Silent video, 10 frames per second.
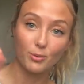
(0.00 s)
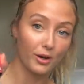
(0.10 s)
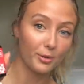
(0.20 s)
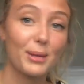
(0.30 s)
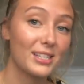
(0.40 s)

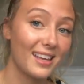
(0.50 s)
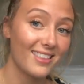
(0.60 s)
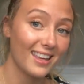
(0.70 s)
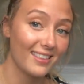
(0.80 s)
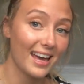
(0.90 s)
oil because I
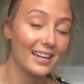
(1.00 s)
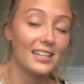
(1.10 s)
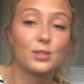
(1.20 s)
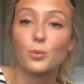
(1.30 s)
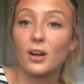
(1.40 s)
think that
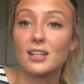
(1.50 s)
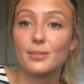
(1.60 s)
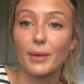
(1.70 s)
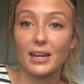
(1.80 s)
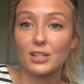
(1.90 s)
is what has
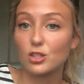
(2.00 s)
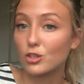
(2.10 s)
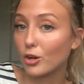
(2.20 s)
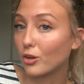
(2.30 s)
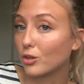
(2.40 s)
made it
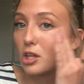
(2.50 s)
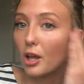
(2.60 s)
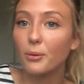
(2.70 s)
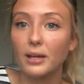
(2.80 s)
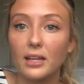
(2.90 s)
so
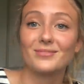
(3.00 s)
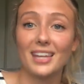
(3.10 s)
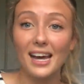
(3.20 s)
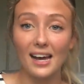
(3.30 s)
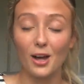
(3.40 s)
glowy.
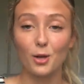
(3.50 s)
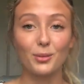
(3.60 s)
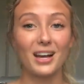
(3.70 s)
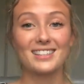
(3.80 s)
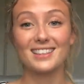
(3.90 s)
Yeah, I hope you
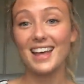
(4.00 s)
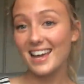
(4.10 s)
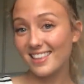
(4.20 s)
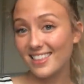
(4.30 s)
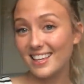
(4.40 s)
guys
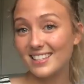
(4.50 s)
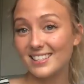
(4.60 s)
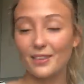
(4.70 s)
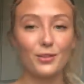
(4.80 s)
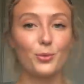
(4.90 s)
like this.
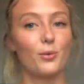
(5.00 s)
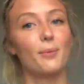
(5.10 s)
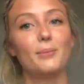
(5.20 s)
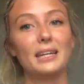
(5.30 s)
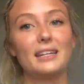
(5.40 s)
If you want
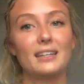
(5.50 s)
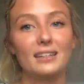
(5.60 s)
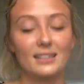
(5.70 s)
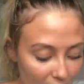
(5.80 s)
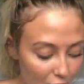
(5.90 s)
me to
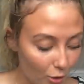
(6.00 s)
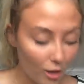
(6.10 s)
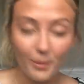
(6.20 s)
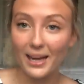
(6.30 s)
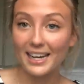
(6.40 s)
talk
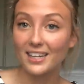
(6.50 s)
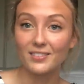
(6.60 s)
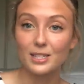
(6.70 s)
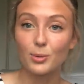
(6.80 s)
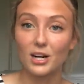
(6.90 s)
about any of
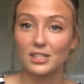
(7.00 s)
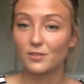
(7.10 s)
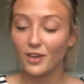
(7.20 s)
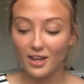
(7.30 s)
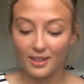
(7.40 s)
these products
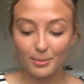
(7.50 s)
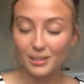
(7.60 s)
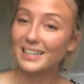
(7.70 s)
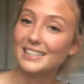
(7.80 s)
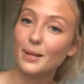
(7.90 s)
further,
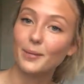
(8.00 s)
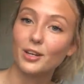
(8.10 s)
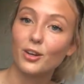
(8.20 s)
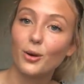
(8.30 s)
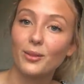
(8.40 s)
please let me
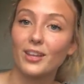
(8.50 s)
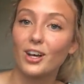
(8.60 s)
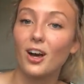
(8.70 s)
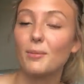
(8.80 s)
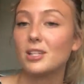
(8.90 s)
know in the
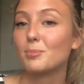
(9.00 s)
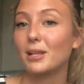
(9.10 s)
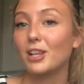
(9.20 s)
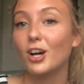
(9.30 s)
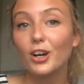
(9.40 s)
comments
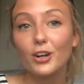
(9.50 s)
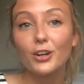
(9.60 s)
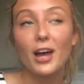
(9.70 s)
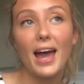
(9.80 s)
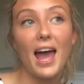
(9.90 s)
below.
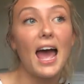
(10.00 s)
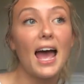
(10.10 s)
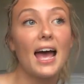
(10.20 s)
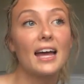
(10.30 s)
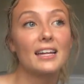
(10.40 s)

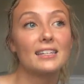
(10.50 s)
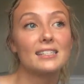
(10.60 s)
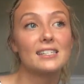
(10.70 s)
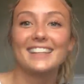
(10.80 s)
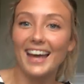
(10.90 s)

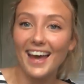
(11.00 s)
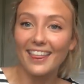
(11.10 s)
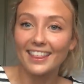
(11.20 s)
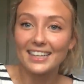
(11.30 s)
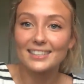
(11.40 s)
And yeah,
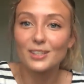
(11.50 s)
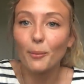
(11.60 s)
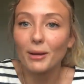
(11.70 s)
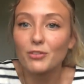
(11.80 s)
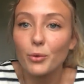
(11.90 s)
thanks so
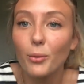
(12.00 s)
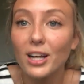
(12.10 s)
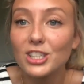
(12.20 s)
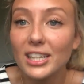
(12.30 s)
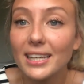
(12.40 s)
much for
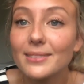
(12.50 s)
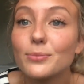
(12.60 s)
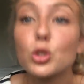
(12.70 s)
watching.